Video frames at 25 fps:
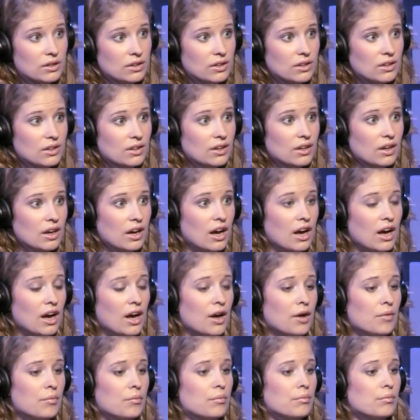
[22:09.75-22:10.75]
Okay.
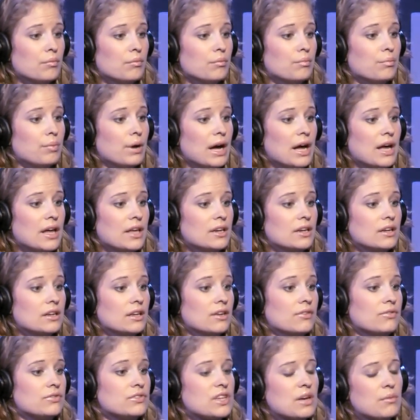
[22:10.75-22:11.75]
Um, but
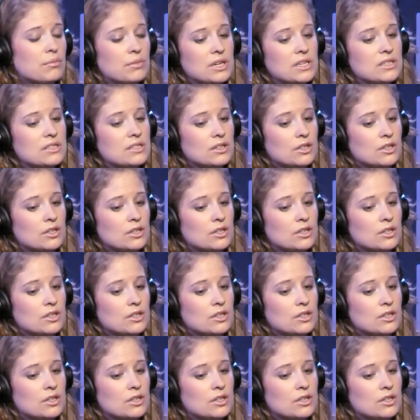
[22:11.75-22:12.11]
if somebody's